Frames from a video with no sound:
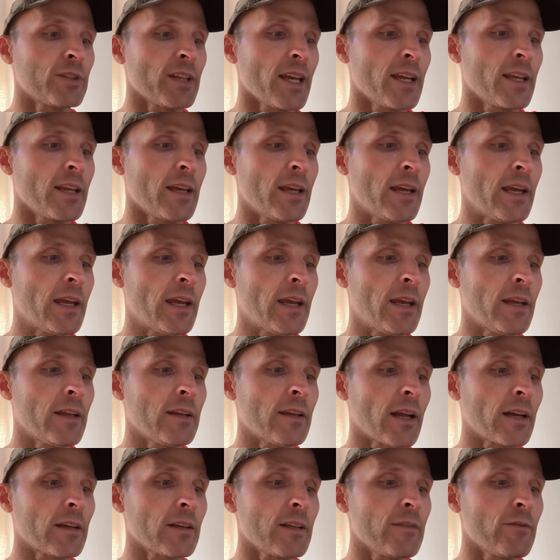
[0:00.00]
And
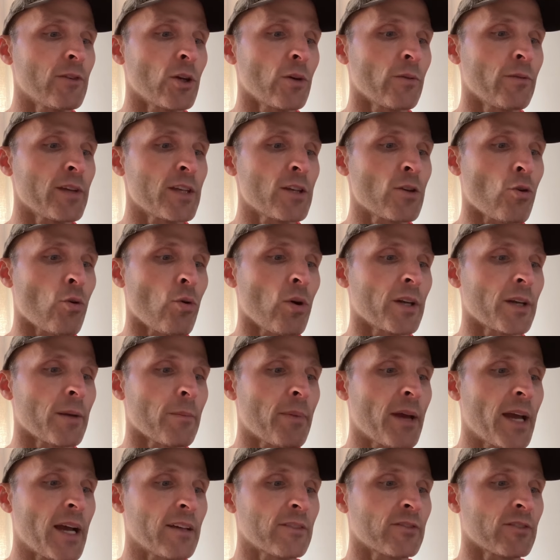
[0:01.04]
I don't even know if he caught a
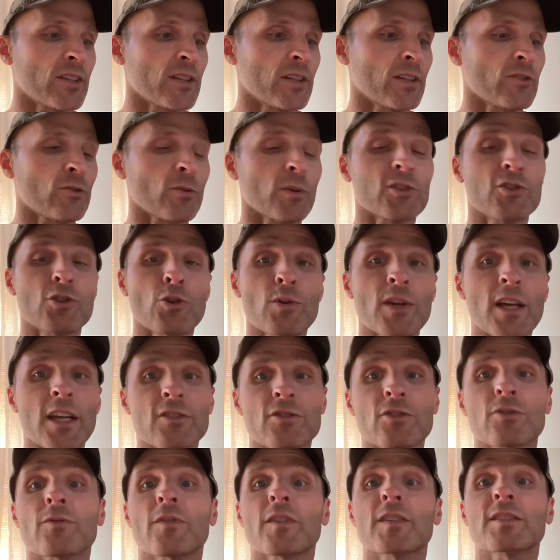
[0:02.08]
pass in this one, 2
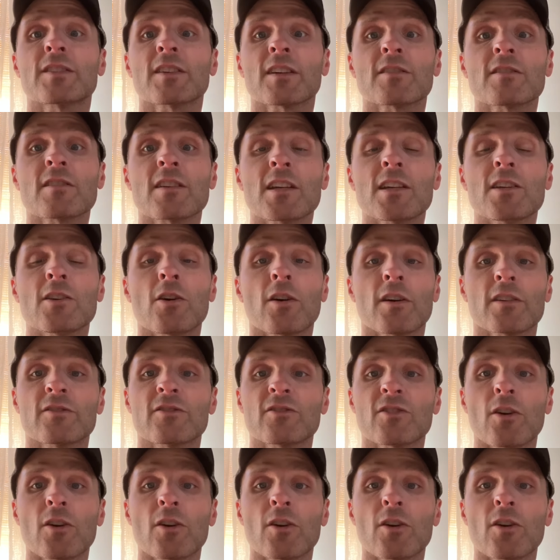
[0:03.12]
catches for 16 yards.